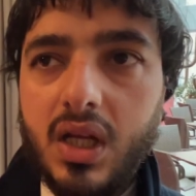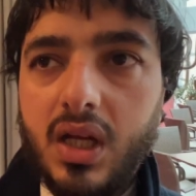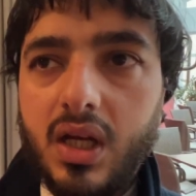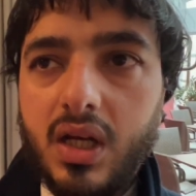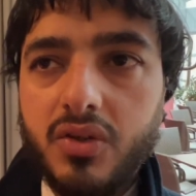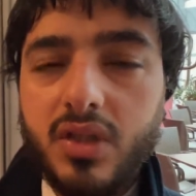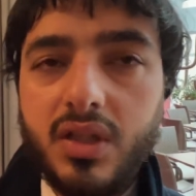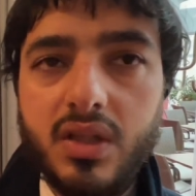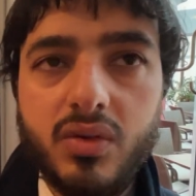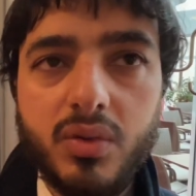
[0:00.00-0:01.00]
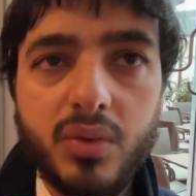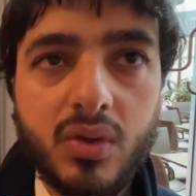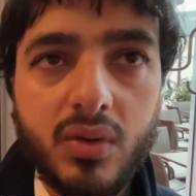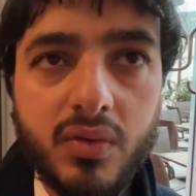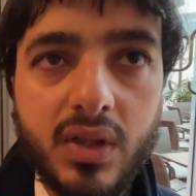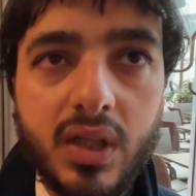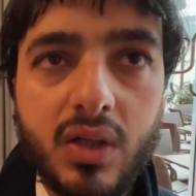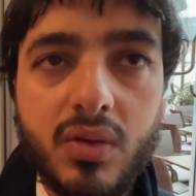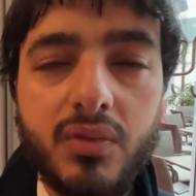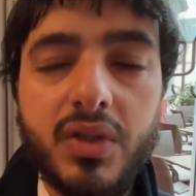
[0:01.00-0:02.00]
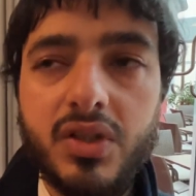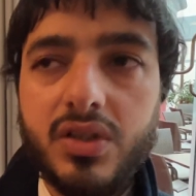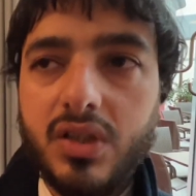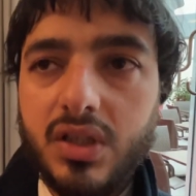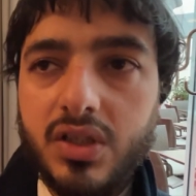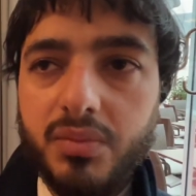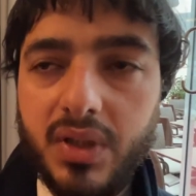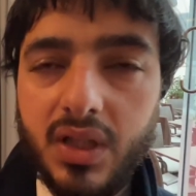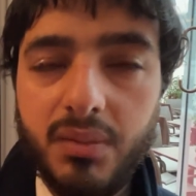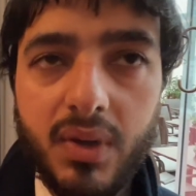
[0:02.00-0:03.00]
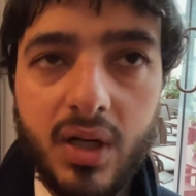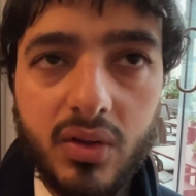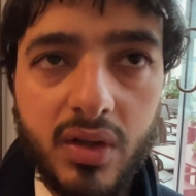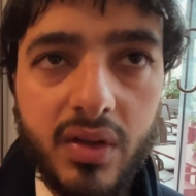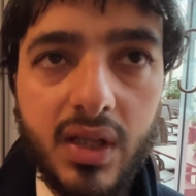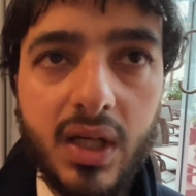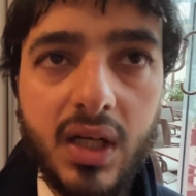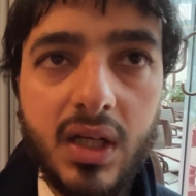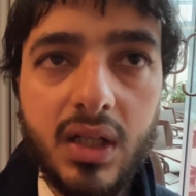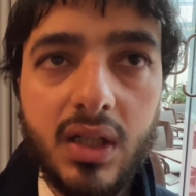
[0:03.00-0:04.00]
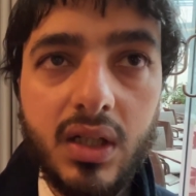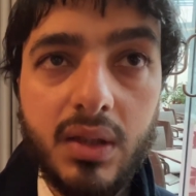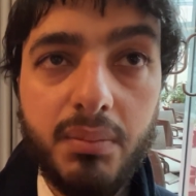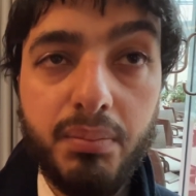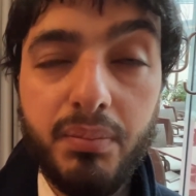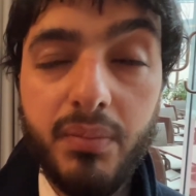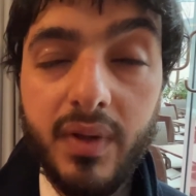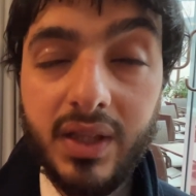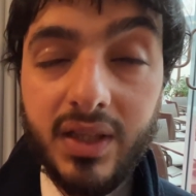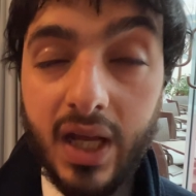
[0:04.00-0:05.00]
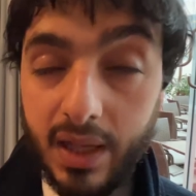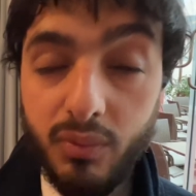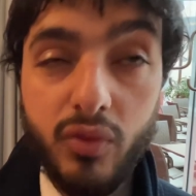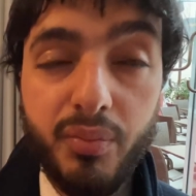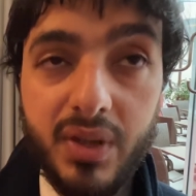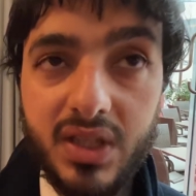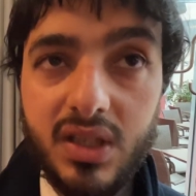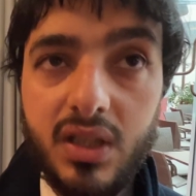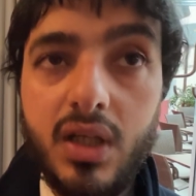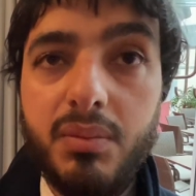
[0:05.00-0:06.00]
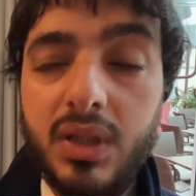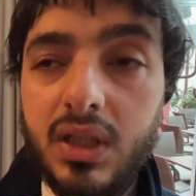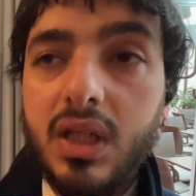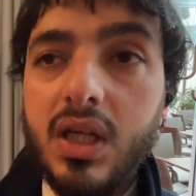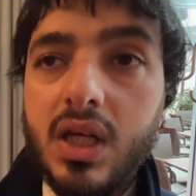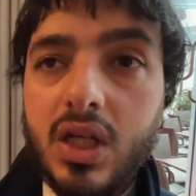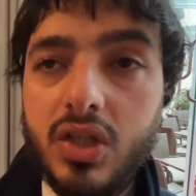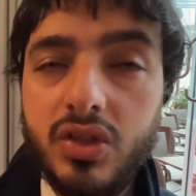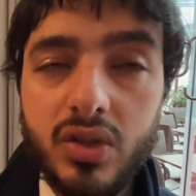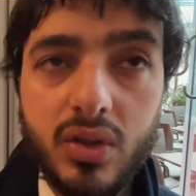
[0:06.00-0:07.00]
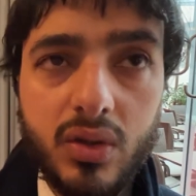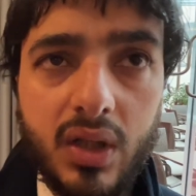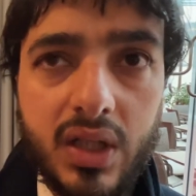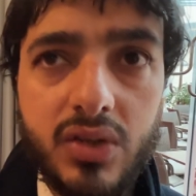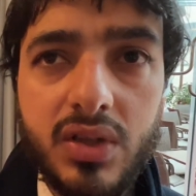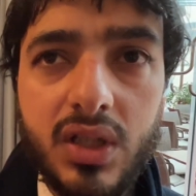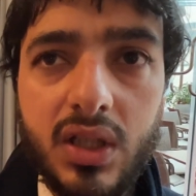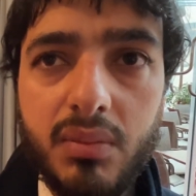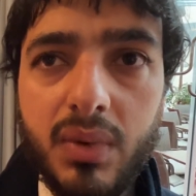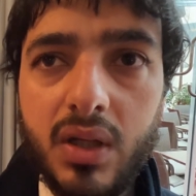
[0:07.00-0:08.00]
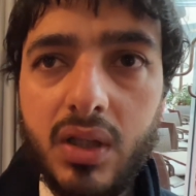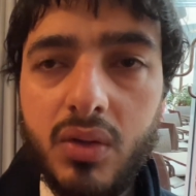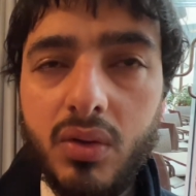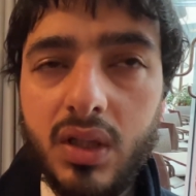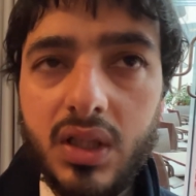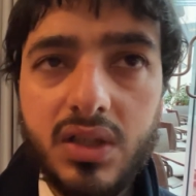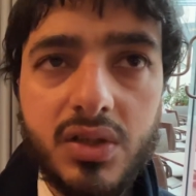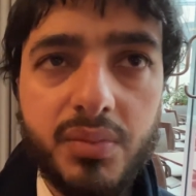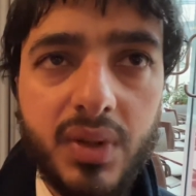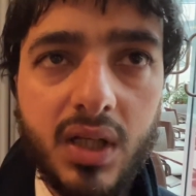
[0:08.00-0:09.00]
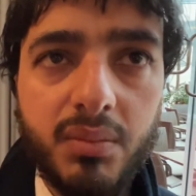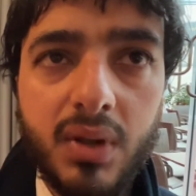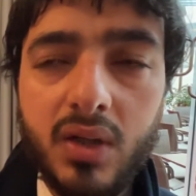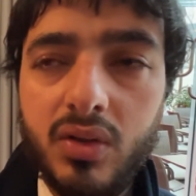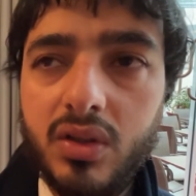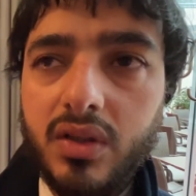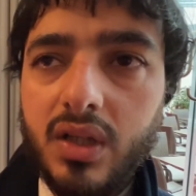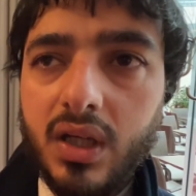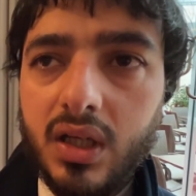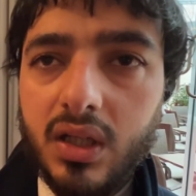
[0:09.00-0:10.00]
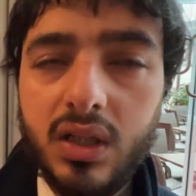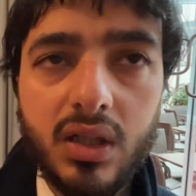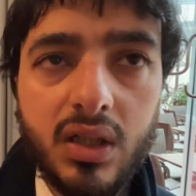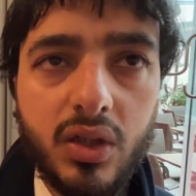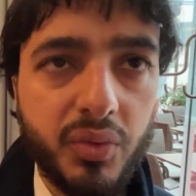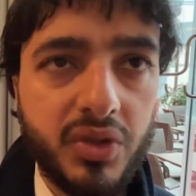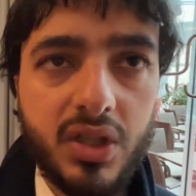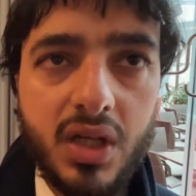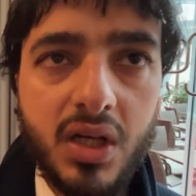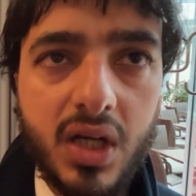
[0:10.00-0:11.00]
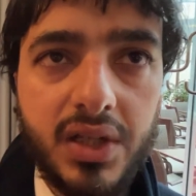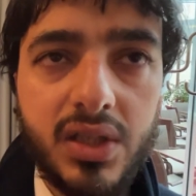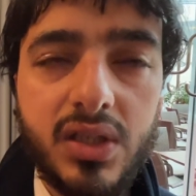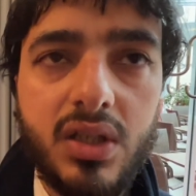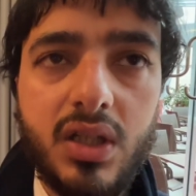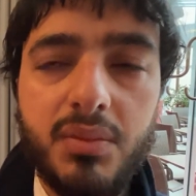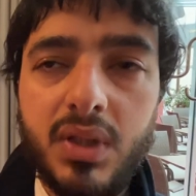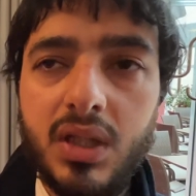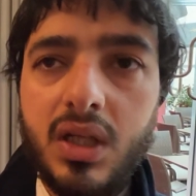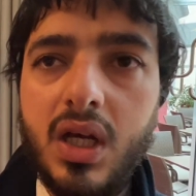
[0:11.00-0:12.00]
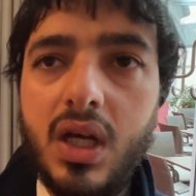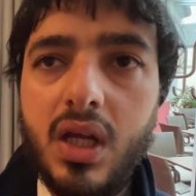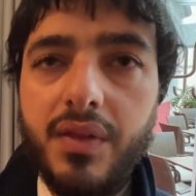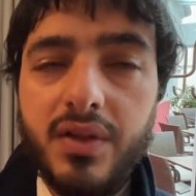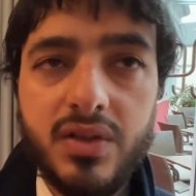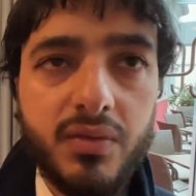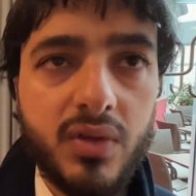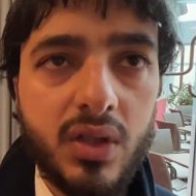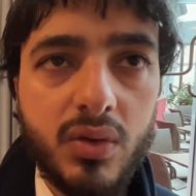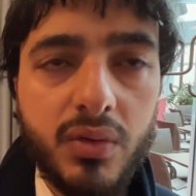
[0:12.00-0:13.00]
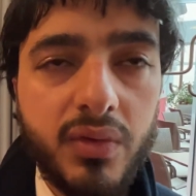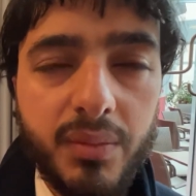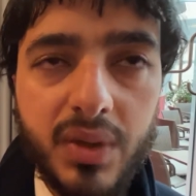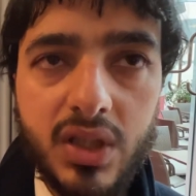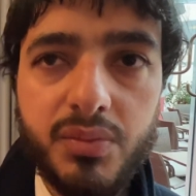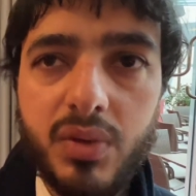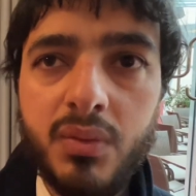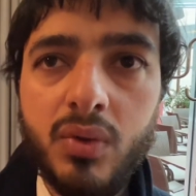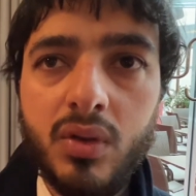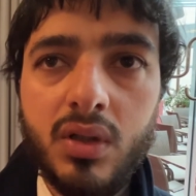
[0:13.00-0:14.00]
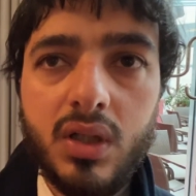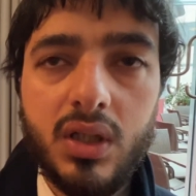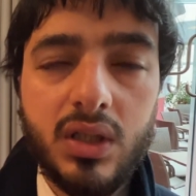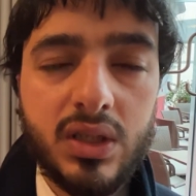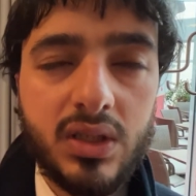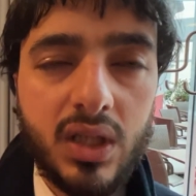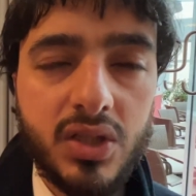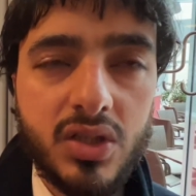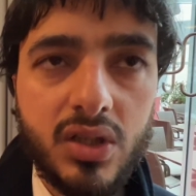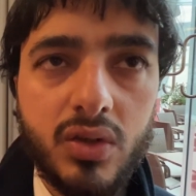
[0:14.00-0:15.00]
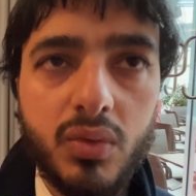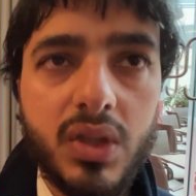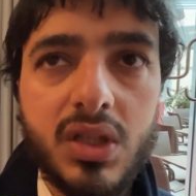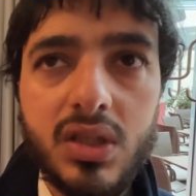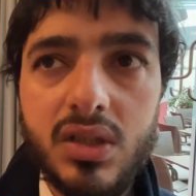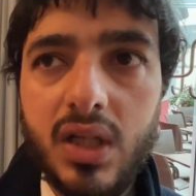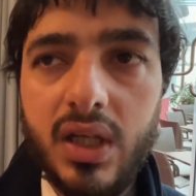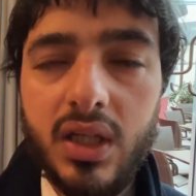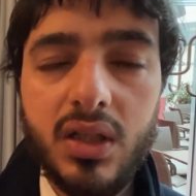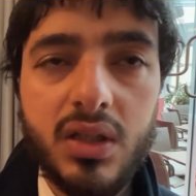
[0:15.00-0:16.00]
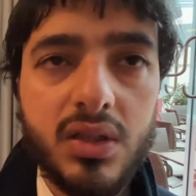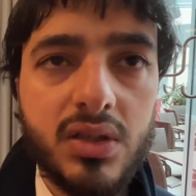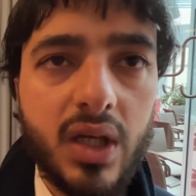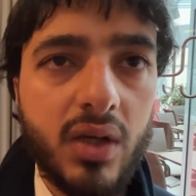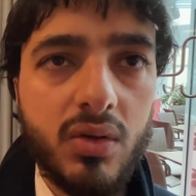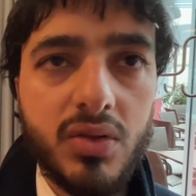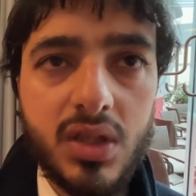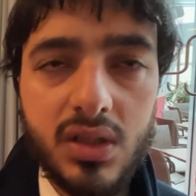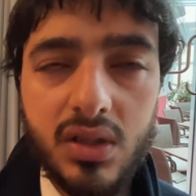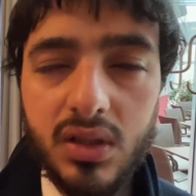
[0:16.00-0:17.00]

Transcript: Actually, the topic of the conference speak about the time of peace in Yemen. So, as you say, my colleagues speak about the humanitarian crisis in Yemen, the suffering of Yemenis people in such situations like in psychological